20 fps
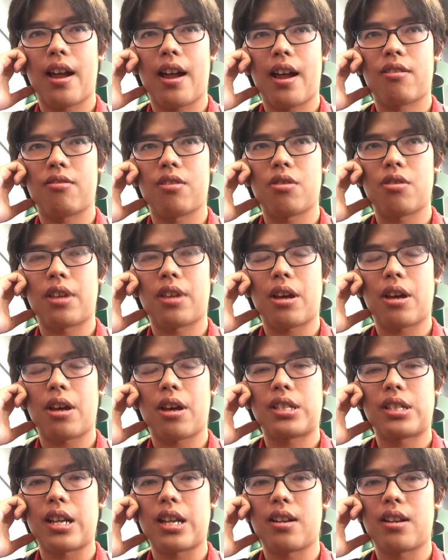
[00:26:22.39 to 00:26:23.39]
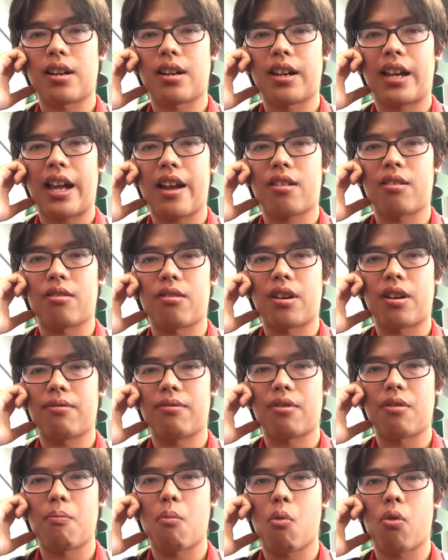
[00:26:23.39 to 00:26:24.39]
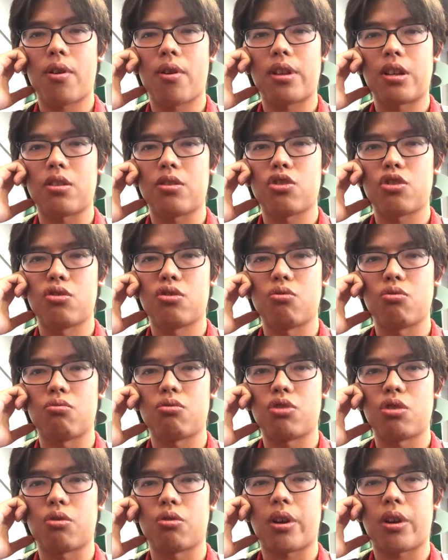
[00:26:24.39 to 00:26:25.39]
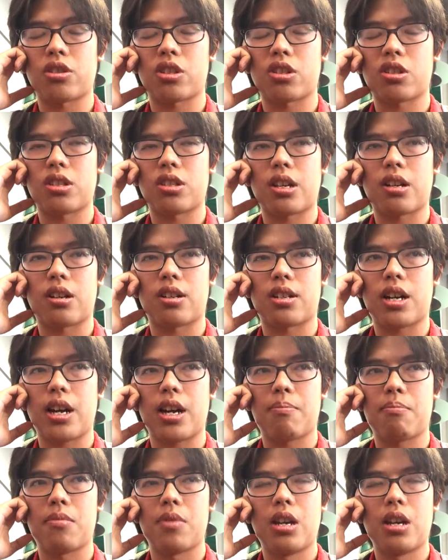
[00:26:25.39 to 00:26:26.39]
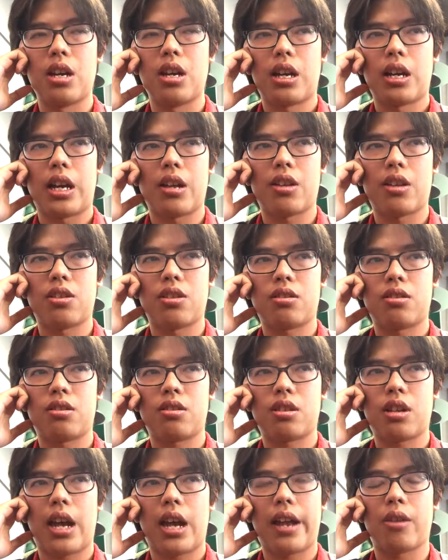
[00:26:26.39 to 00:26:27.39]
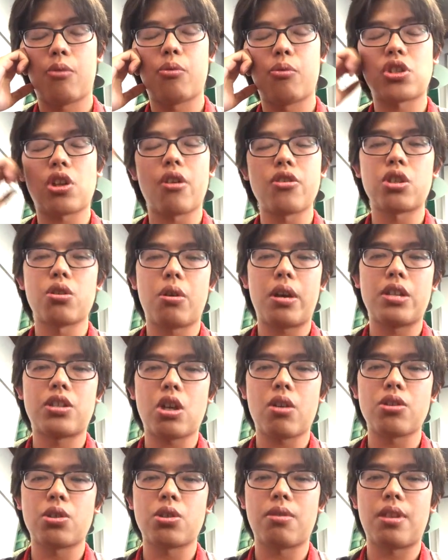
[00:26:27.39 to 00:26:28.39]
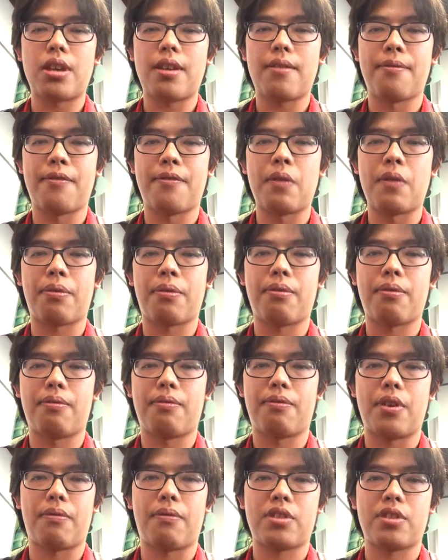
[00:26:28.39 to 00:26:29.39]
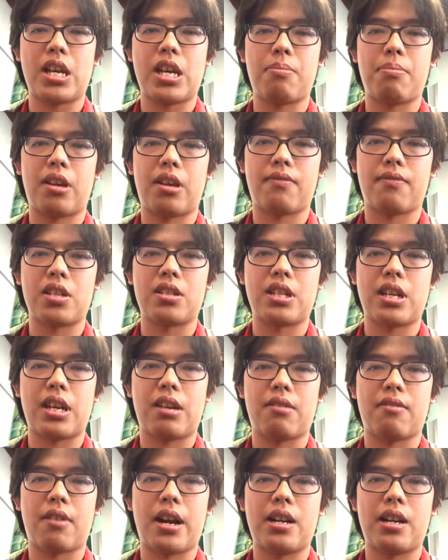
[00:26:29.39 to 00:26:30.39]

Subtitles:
I don't know that we stayed in a category for more than two questions at a time. And it's also the fifth taping of the day, right?